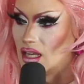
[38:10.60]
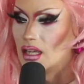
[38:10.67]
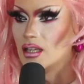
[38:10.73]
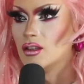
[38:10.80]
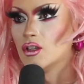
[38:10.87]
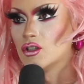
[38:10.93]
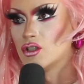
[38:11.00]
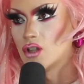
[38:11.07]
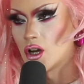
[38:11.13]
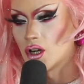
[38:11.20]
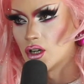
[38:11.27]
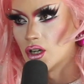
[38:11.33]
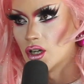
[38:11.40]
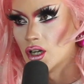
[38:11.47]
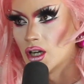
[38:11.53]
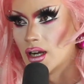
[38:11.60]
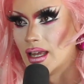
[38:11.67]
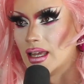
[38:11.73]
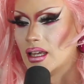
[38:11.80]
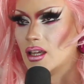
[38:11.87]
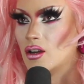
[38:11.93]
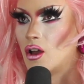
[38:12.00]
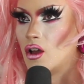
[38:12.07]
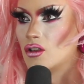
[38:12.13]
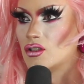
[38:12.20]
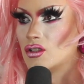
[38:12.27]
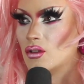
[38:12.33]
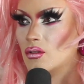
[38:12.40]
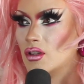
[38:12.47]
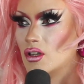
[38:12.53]
It can look darker. It can
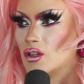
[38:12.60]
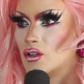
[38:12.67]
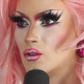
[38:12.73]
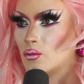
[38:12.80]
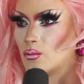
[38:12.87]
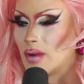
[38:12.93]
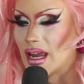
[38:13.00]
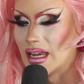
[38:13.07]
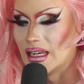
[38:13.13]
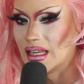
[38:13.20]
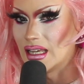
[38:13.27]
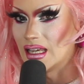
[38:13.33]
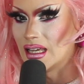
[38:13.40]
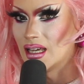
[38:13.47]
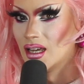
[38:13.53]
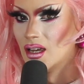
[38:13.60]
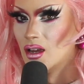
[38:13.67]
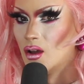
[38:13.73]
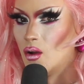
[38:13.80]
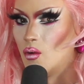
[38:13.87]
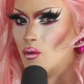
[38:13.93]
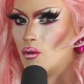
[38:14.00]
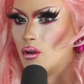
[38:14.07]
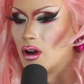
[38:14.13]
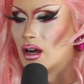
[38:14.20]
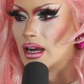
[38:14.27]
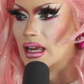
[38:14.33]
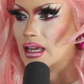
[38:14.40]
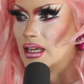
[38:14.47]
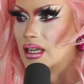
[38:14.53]
also look grainy,
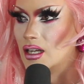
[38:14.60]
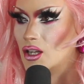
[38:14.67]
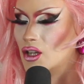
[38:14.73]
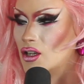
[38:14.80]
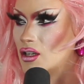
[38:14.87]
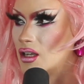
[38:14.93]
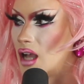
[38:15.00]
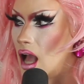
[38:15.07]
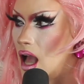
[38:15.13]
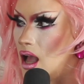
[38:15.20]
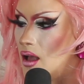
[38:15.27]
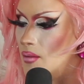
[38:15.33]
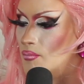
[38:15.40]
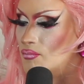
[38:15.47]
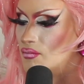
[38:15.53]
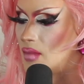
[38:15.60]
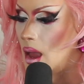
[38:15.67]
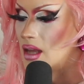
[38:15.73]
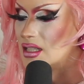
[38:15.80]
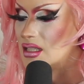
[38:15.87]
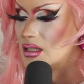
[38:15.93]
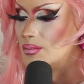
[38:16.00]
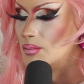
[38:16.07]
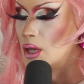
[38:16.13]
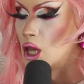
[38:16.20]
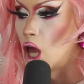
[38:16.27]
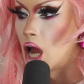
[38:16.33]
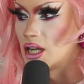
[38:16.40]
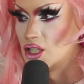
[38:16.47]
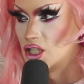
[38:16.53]
or it can look
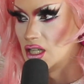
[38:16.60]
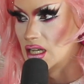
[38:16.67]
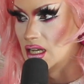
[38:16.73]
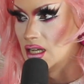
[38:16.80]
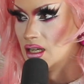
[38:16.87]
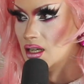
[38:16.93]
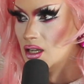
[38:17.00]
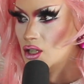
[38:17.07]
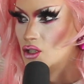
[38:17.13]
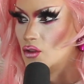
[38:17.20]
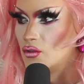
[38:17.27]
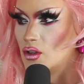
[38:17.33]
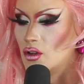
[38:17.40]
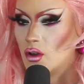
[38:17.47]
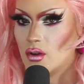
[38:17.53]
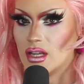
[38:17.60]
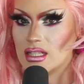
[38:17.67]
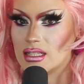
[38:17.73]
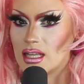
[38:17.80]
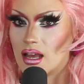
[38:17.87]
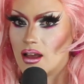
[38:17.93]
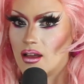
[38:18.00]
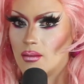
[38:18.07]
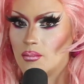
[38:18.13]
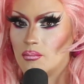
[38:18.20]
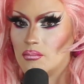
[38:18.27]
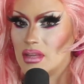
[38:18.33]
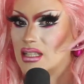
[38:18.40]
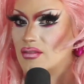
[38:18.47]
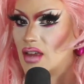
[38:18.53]
splotchy. So if you notice,
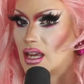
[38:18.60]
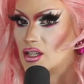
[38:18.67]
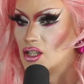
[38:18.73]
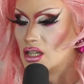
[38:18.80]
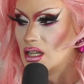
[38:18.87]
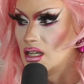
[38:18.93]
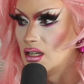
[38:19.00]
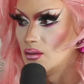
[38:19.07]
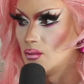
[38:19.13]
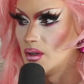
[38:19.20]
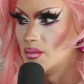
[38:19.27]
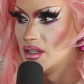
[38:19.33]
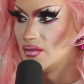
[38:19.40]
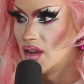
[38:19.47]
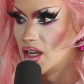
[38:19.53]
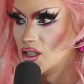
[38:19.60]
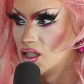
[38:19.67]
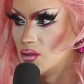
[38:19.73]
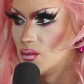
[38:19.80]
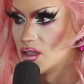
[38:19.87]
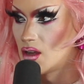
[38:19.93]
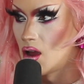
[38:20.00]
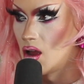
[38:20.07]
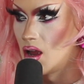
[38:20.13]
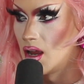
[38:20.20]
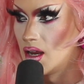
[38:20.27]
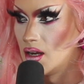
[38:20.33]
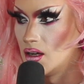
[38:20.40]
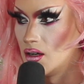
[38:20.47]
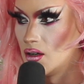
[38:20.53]
Miss Vanjie, when Miss Vanjie was
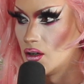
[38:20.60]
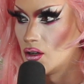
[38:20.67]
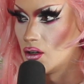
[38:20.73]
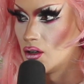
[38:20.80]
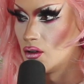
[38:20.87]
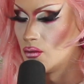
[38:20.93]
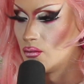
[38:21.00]
on her